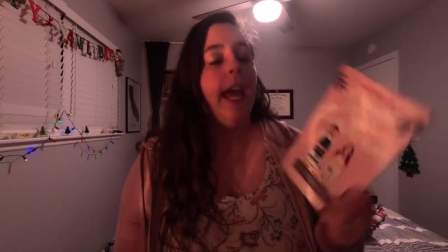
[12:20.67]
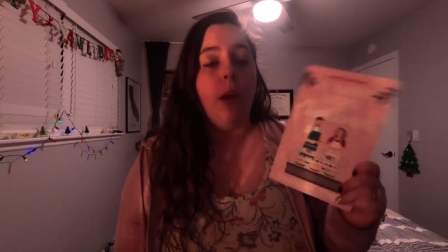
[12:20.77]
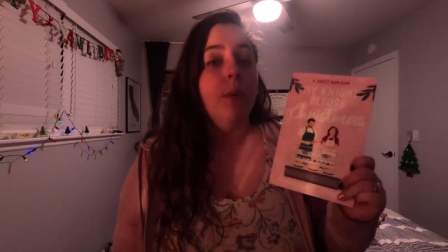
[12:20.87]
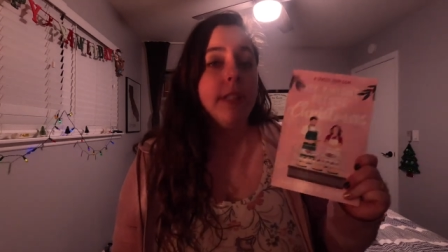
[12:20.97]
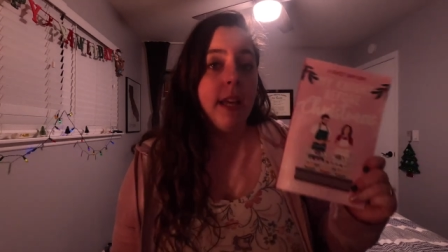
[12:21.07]

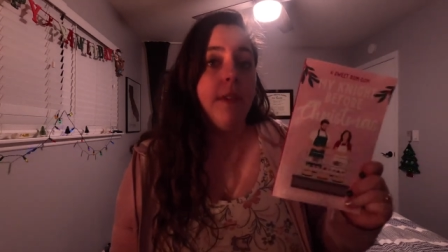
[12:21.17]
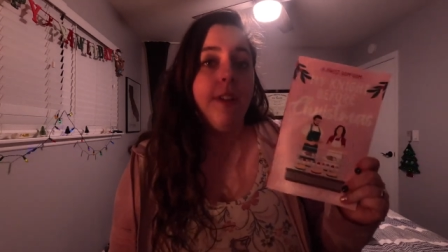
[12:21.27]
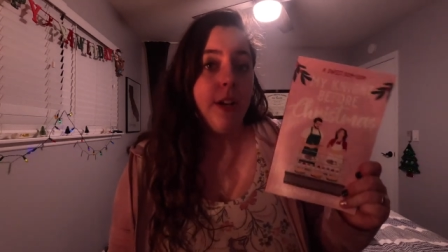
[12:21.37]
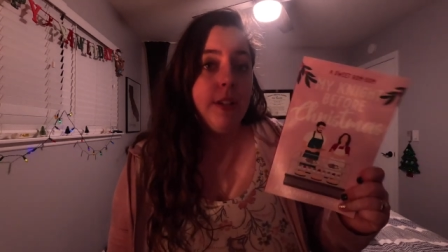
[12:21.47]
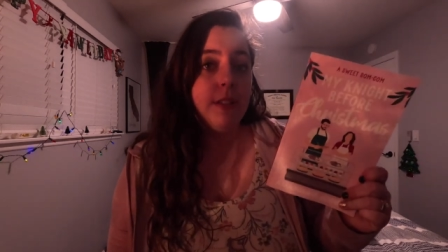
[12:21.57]
It was a
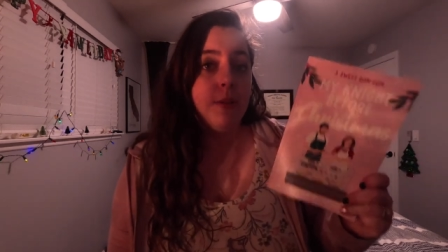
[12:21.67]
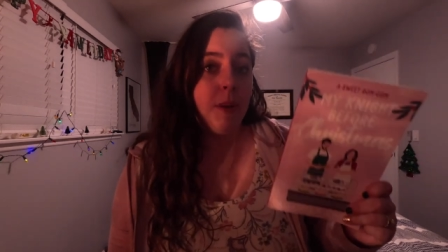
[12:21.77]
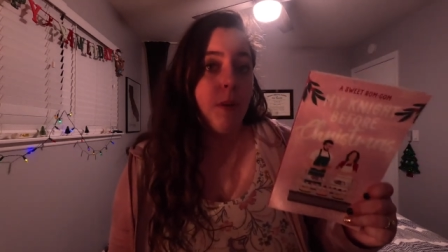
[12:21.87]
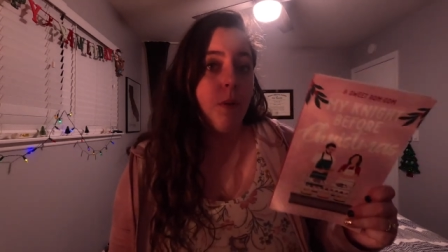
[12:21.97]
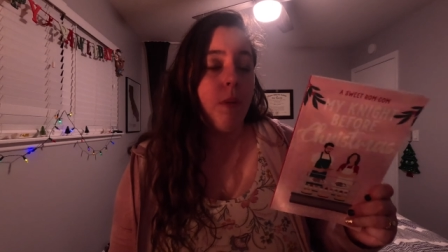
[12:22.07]
very
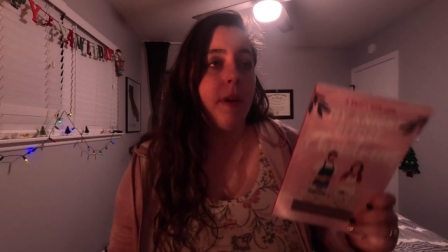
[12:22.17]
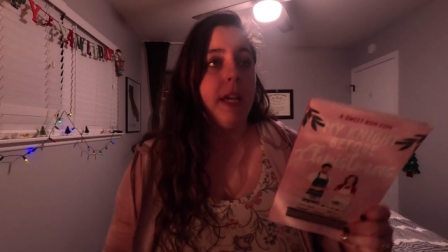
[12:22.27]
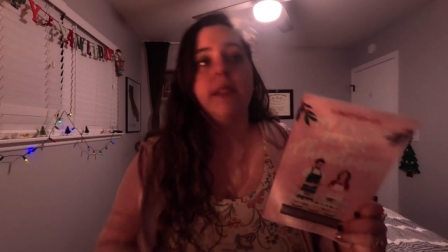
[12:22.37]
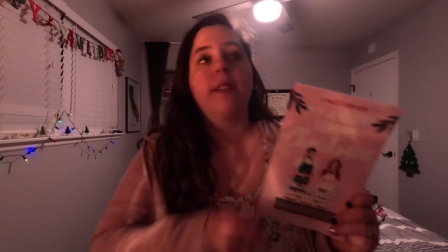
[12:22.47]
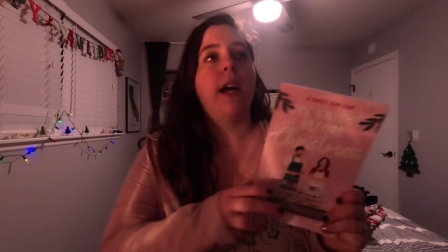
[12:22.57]
sweet
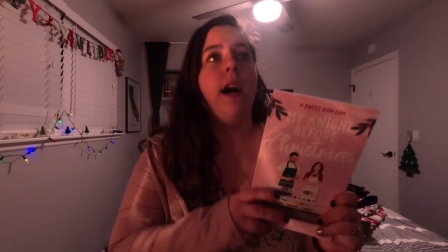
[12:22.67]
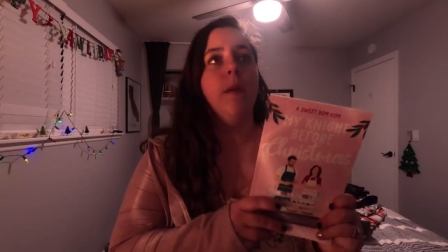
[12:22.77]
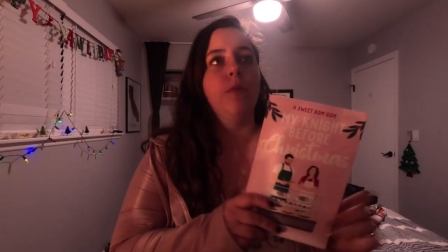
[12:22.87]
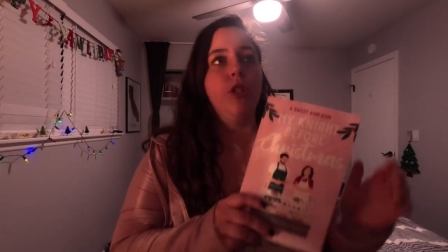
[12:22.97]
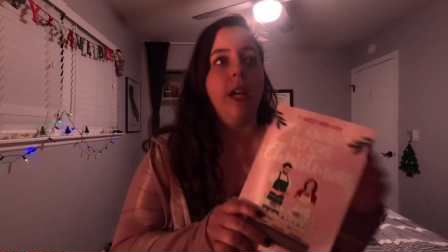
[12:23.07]
romance.
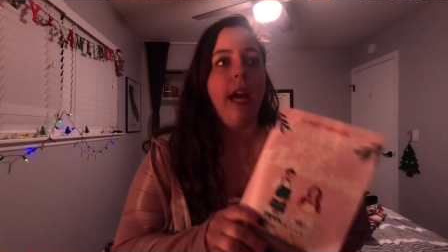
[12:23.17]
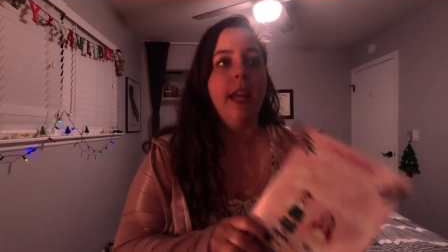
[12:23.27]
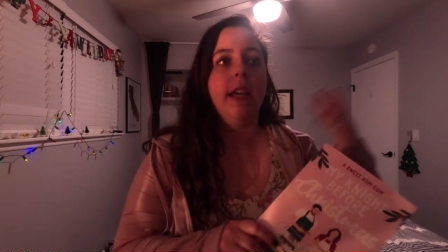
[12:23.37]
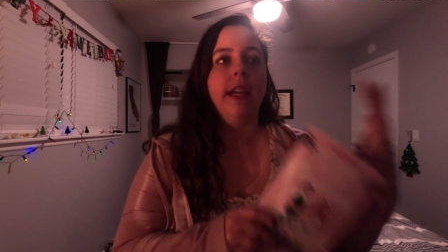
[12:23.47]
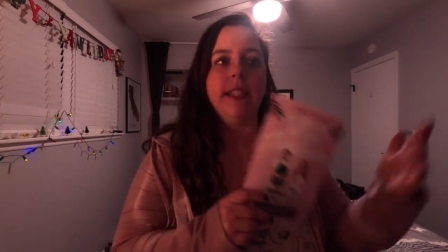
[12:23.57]
Um, she
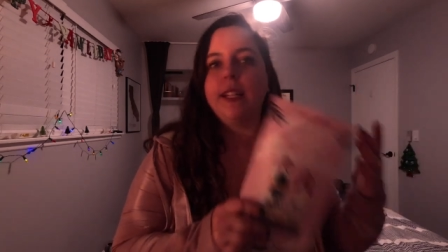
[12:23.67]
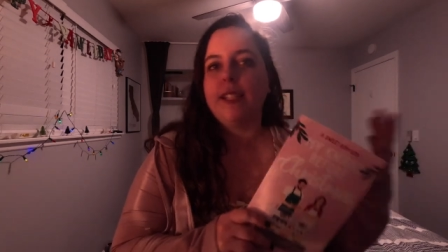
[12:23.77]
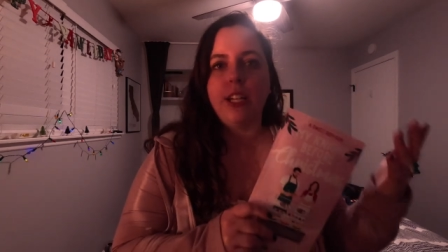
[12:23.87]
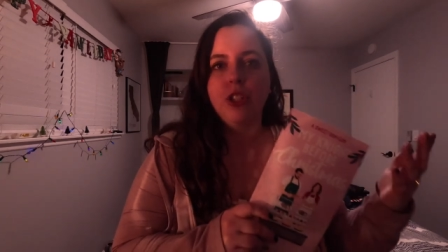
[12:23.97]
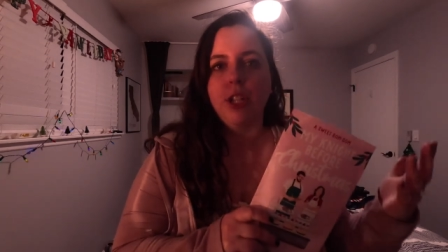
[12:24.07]
kind of, it's like a
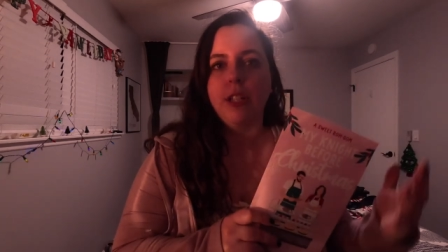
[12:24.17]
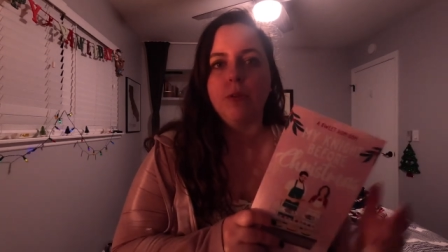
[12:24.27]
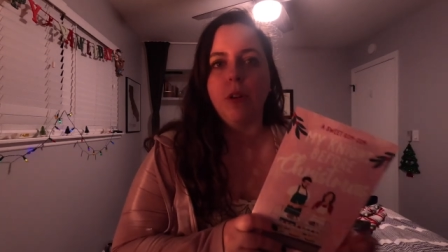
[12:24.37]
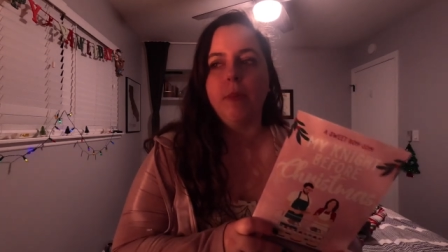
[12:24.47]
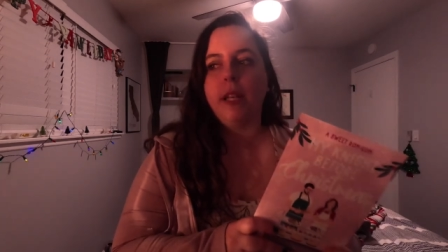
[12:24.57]
second
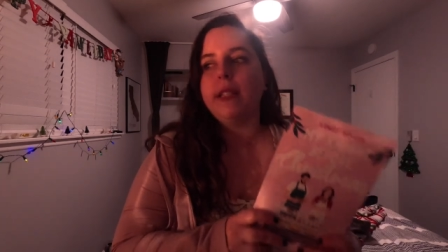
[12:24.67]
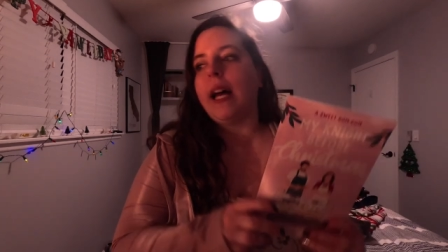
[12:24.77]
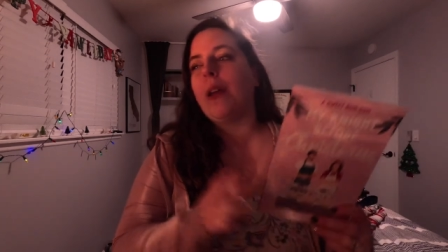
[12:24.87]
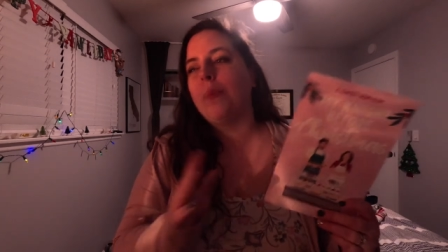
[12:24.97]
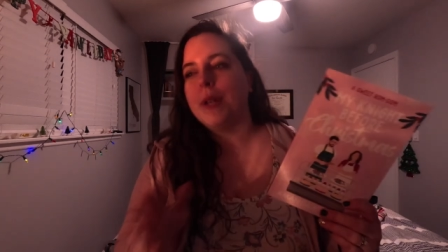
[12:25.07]
chance romance.
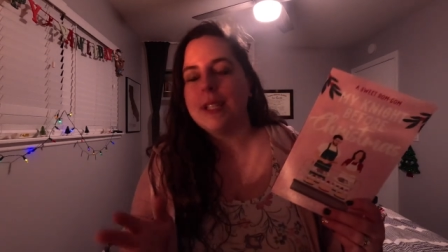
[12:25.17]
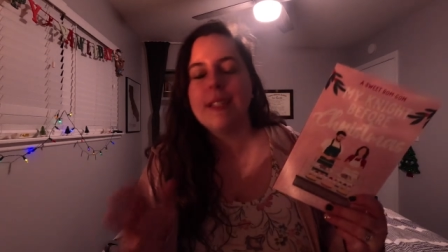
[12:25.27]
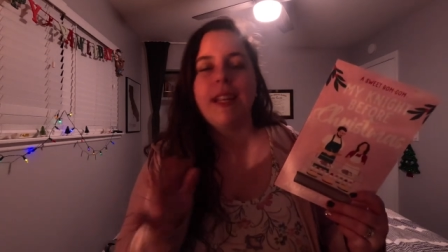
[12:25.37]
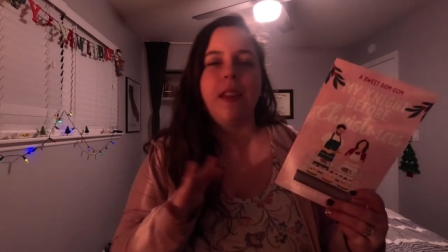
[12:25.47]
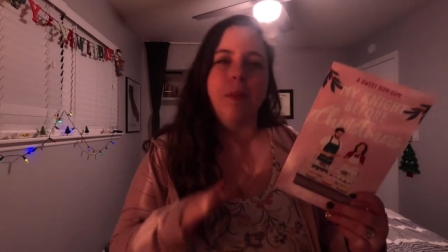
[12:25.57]
I will
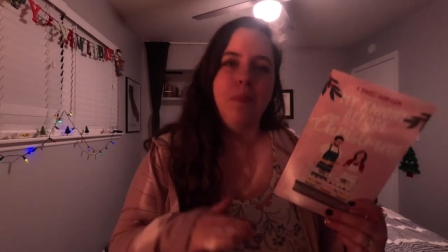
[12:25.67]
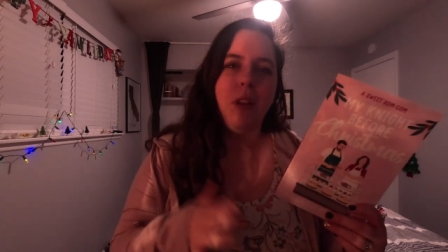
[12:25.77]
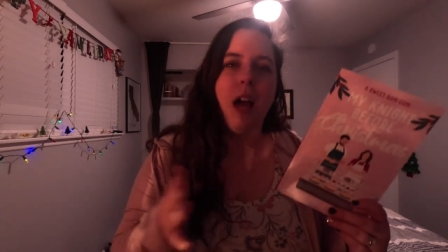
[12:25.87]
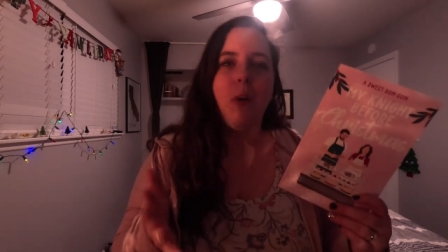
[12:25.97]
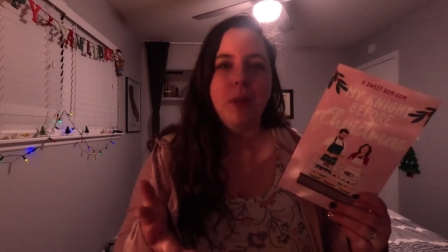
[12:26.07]
say the
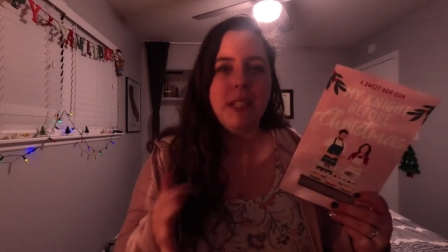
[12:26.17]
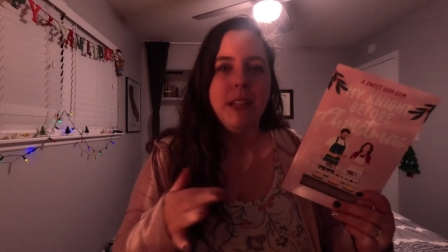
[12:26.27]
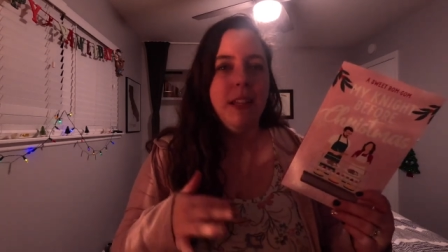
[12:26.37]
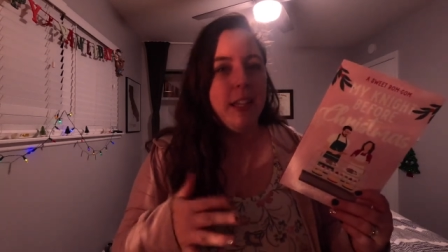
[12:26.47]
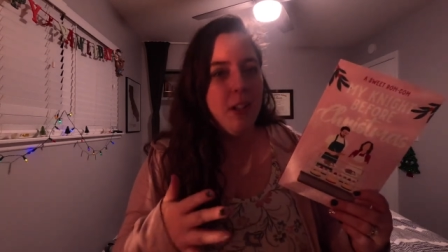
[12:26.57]
plot was a
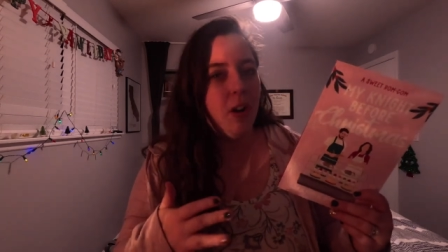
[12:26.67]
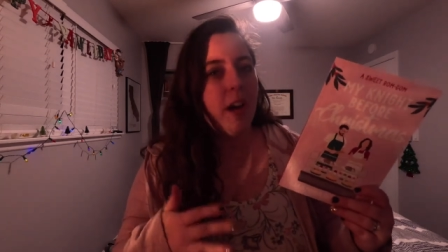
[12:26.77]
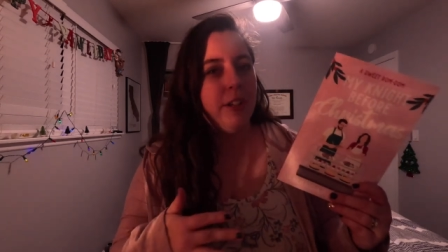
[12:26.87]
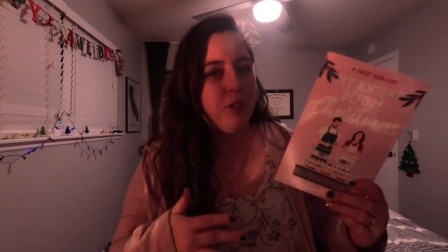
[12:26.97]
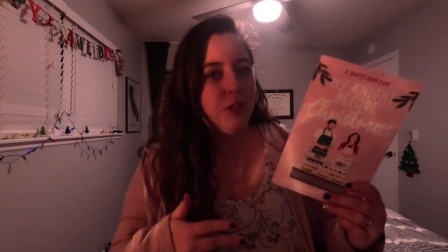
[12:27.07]
little
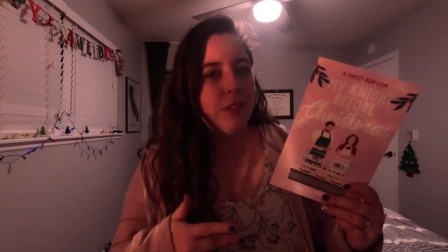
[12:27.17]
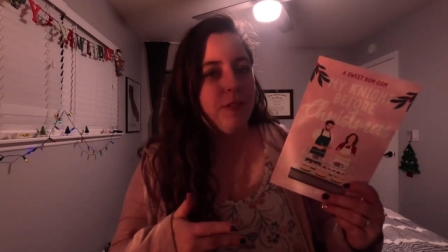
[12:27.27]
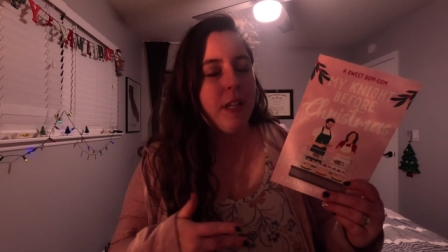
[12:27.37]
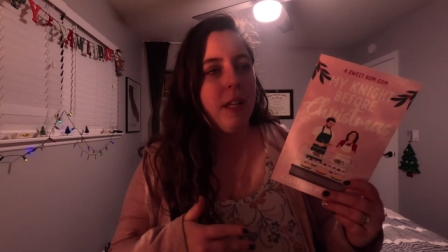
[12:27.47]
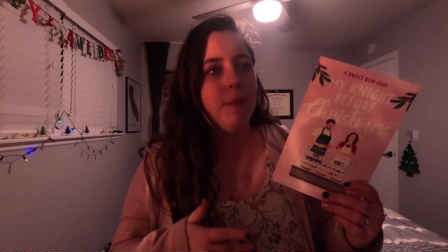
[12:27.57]

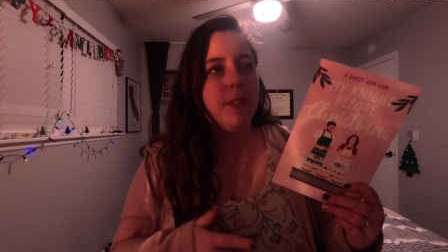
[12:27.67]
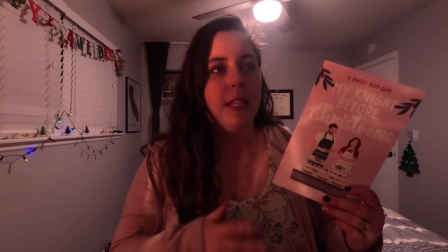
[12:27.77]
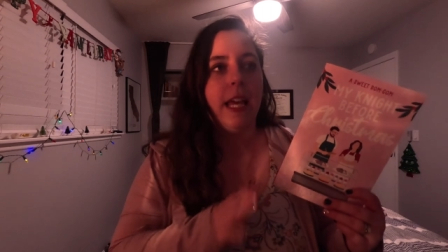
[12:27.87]
underdeveloped.